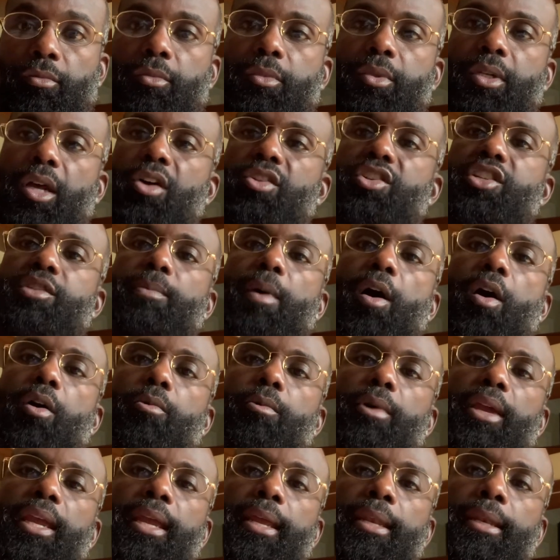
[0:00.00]
Don't smoke
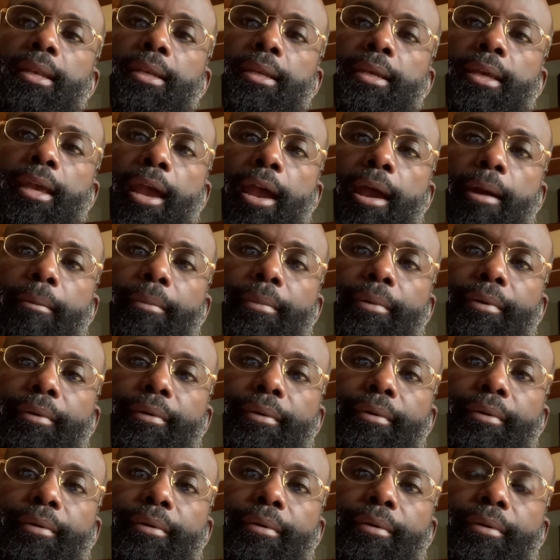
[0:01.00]
weed in the camera.
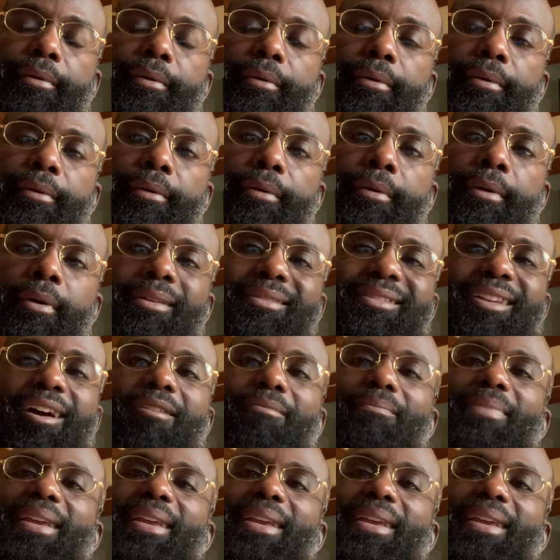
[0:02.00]
Don't